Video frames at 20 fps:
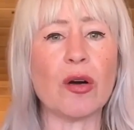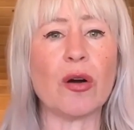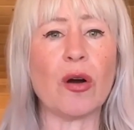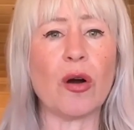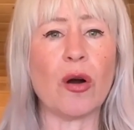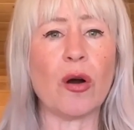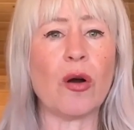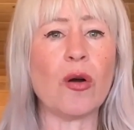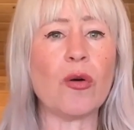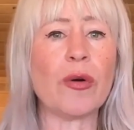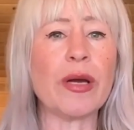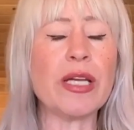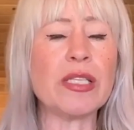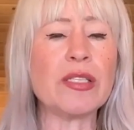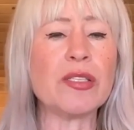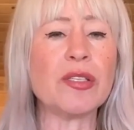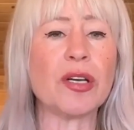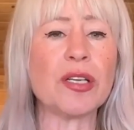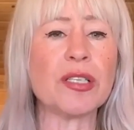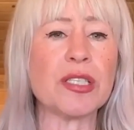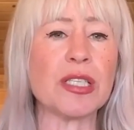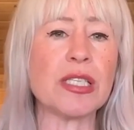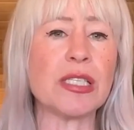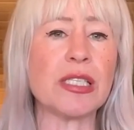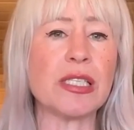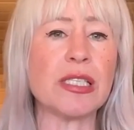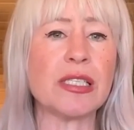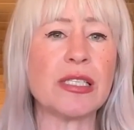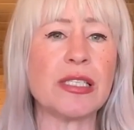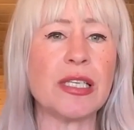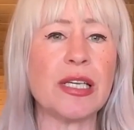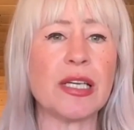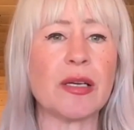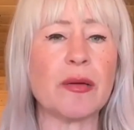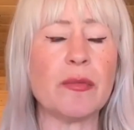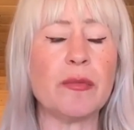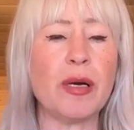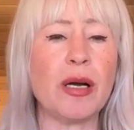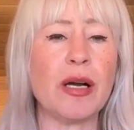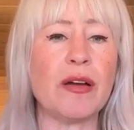always narcissistic,
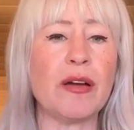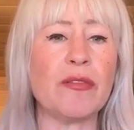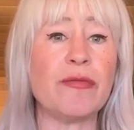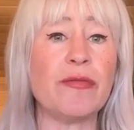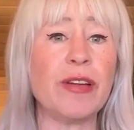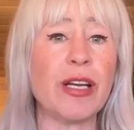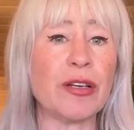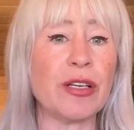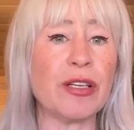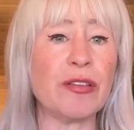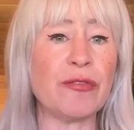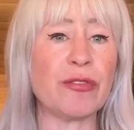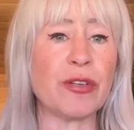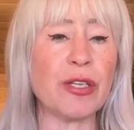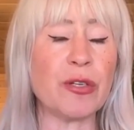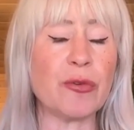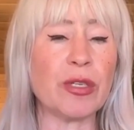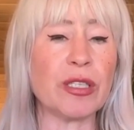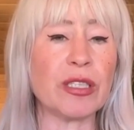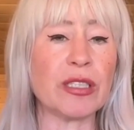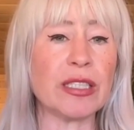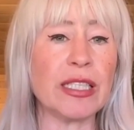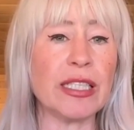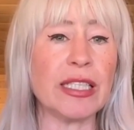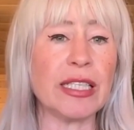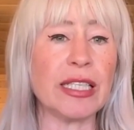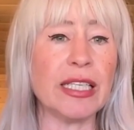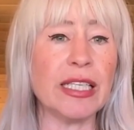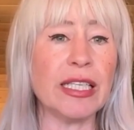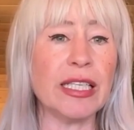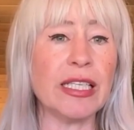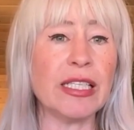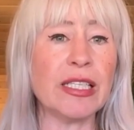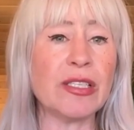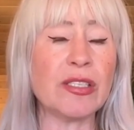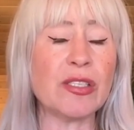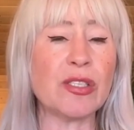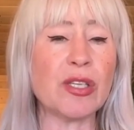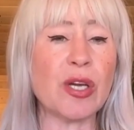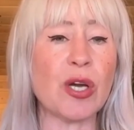but very frequently it
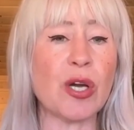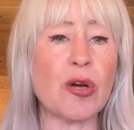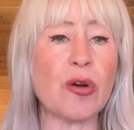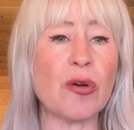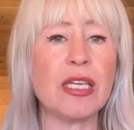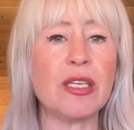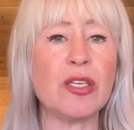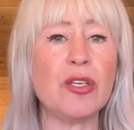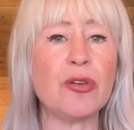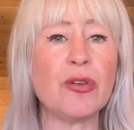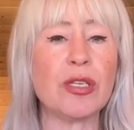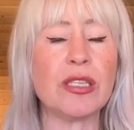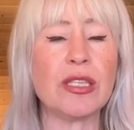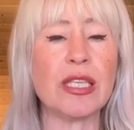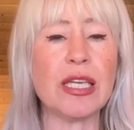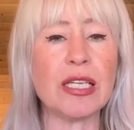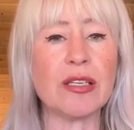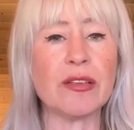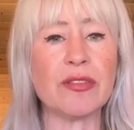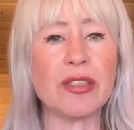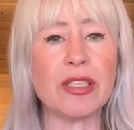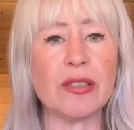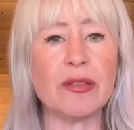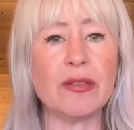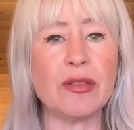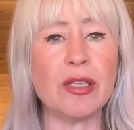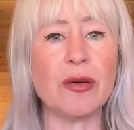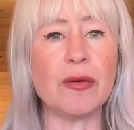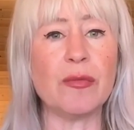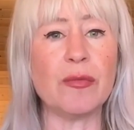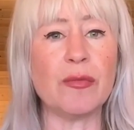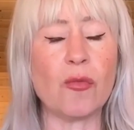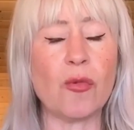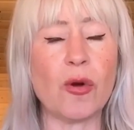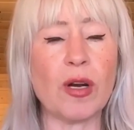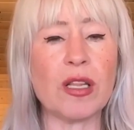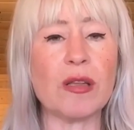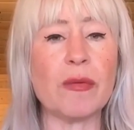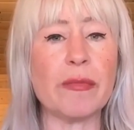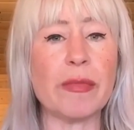is. So you could think of the
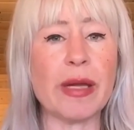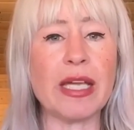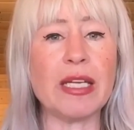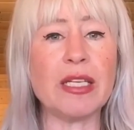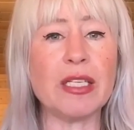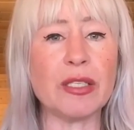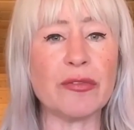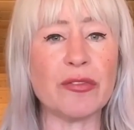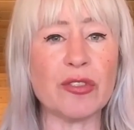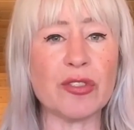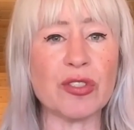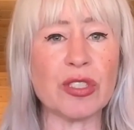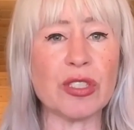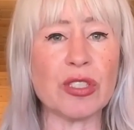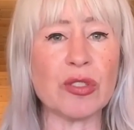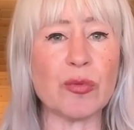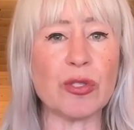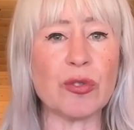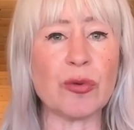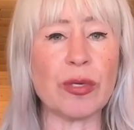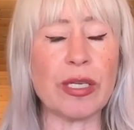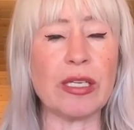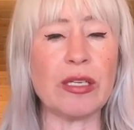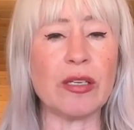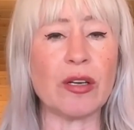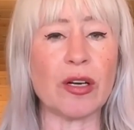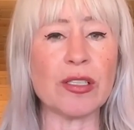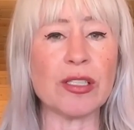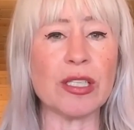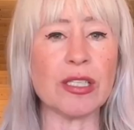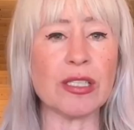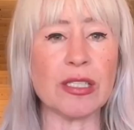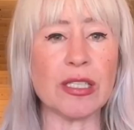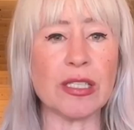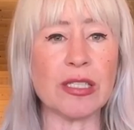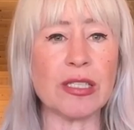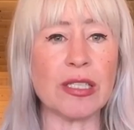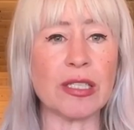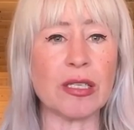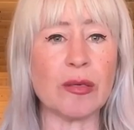one of the main differences between
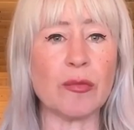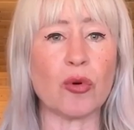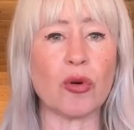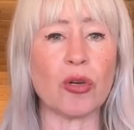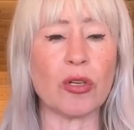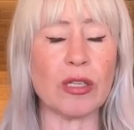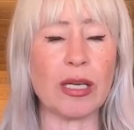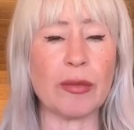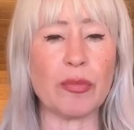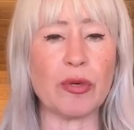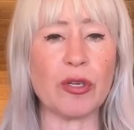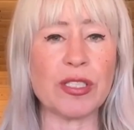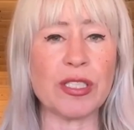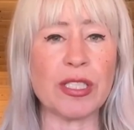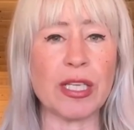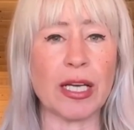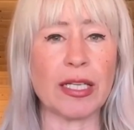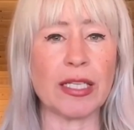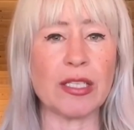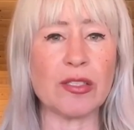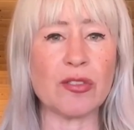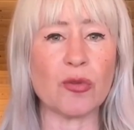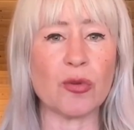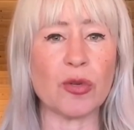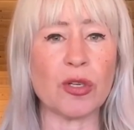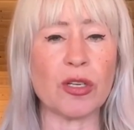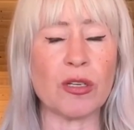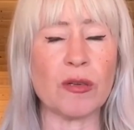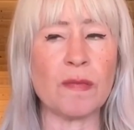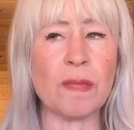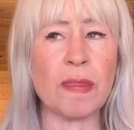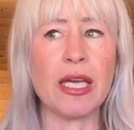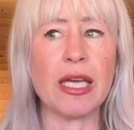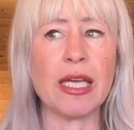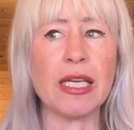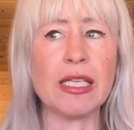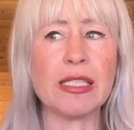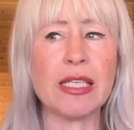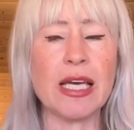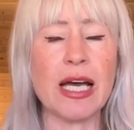narcissistic and borderline personality disorder
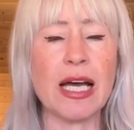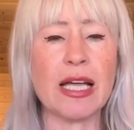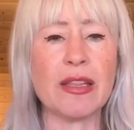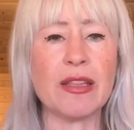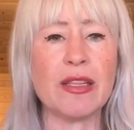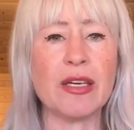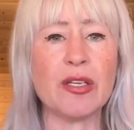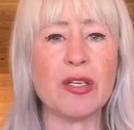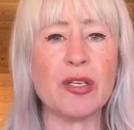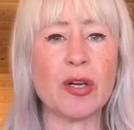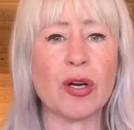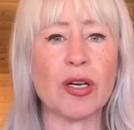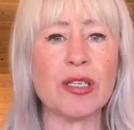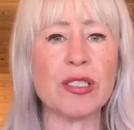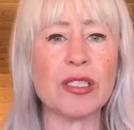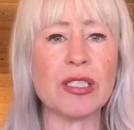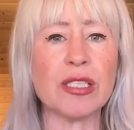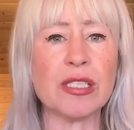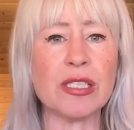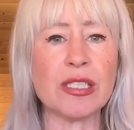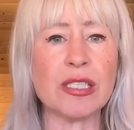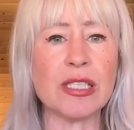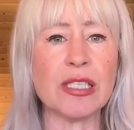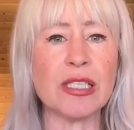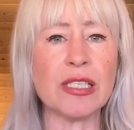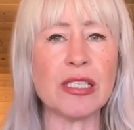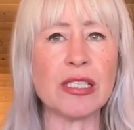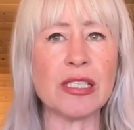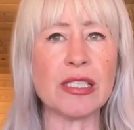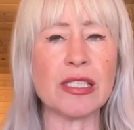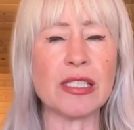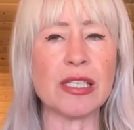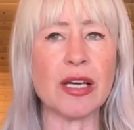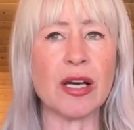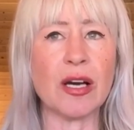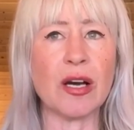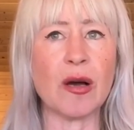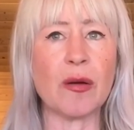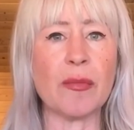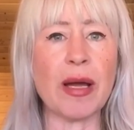is that the narcissist
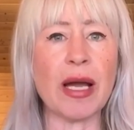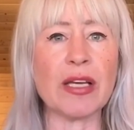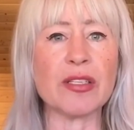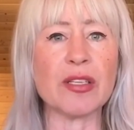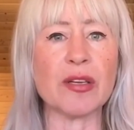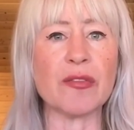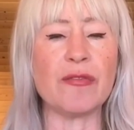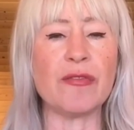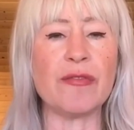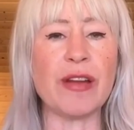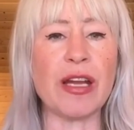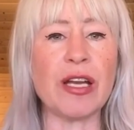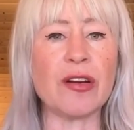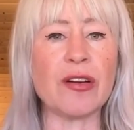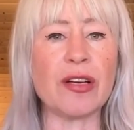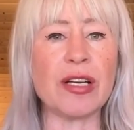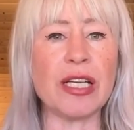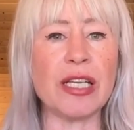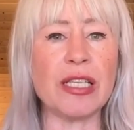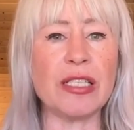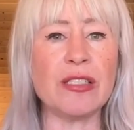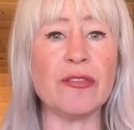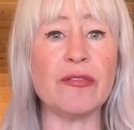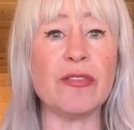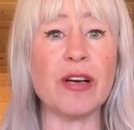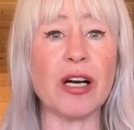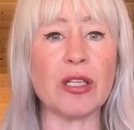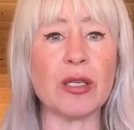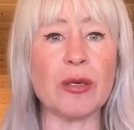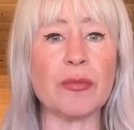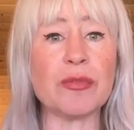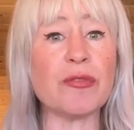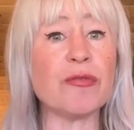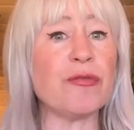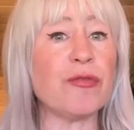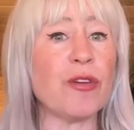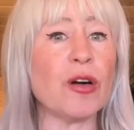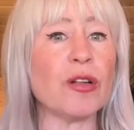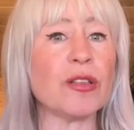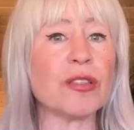has a very developed
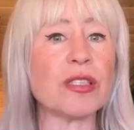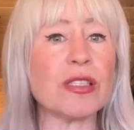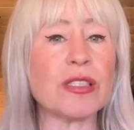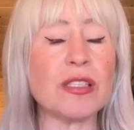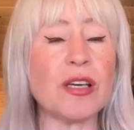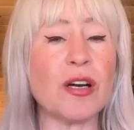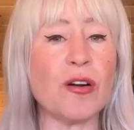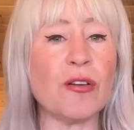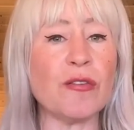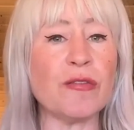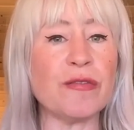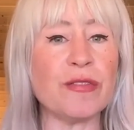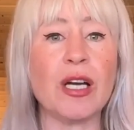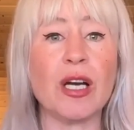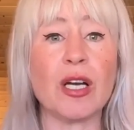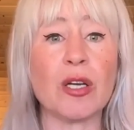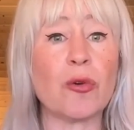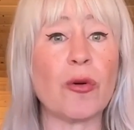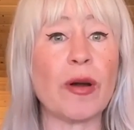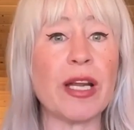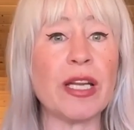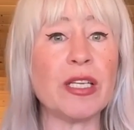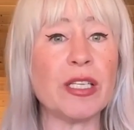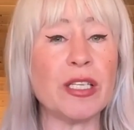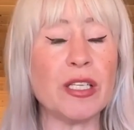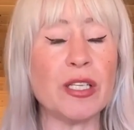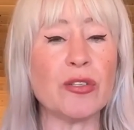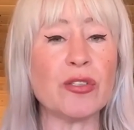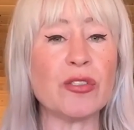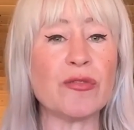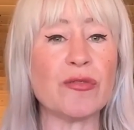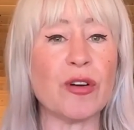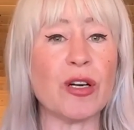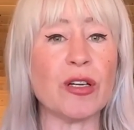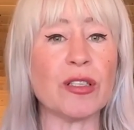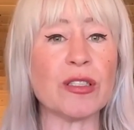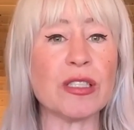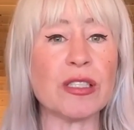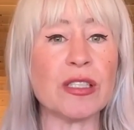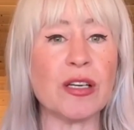false self, a grandiose
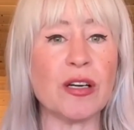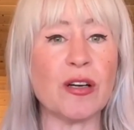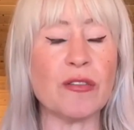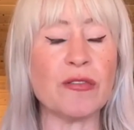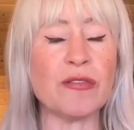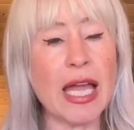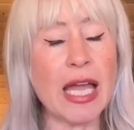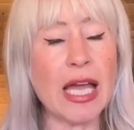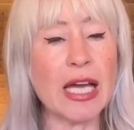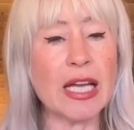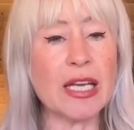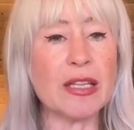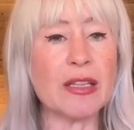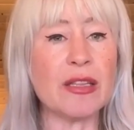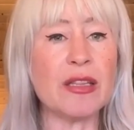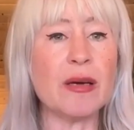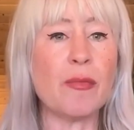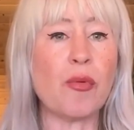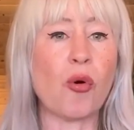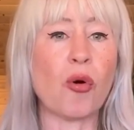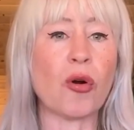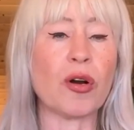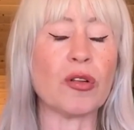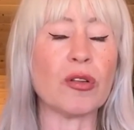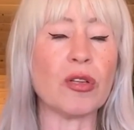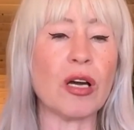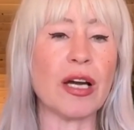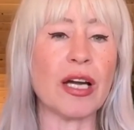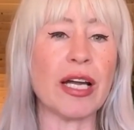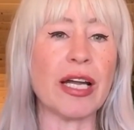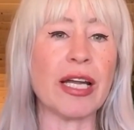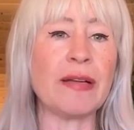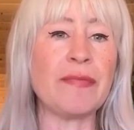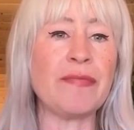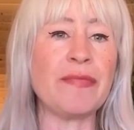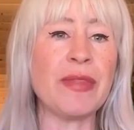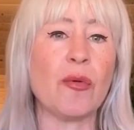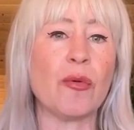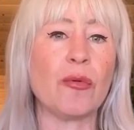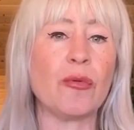false self, and the
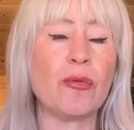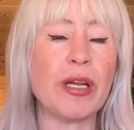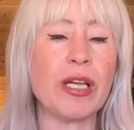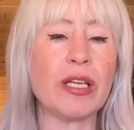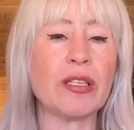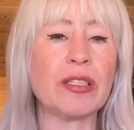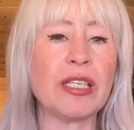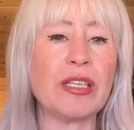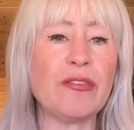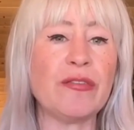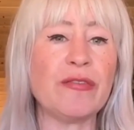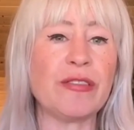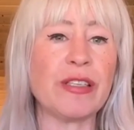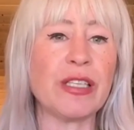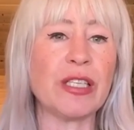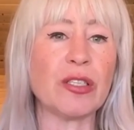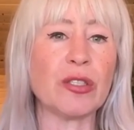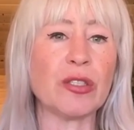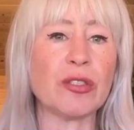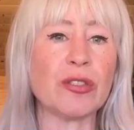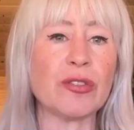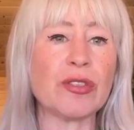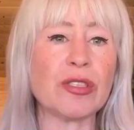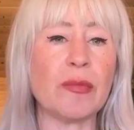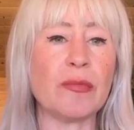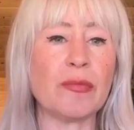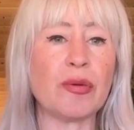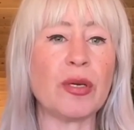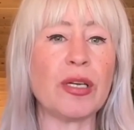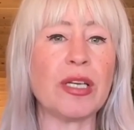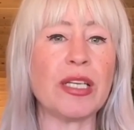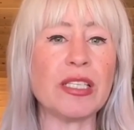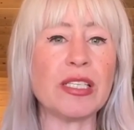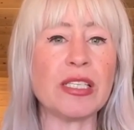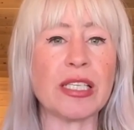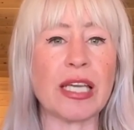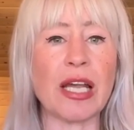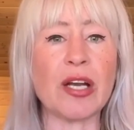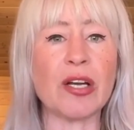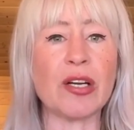borderline really feels pretty
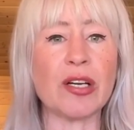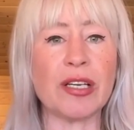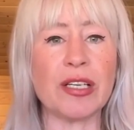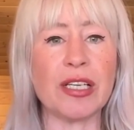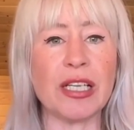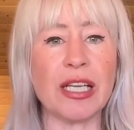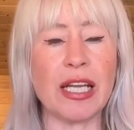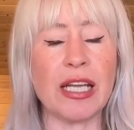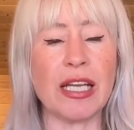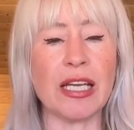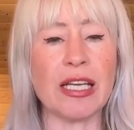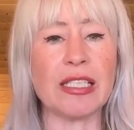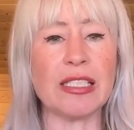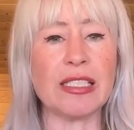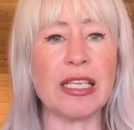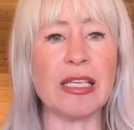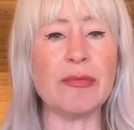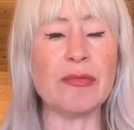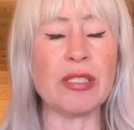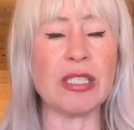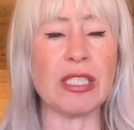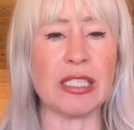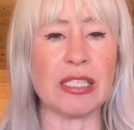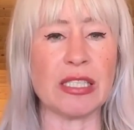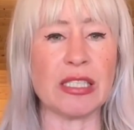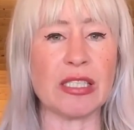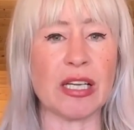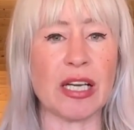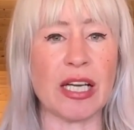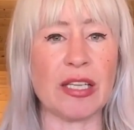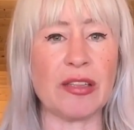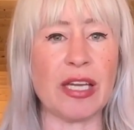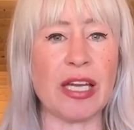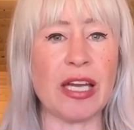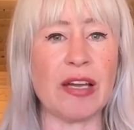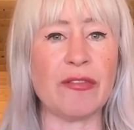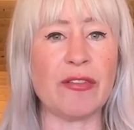scared and empty inside. They have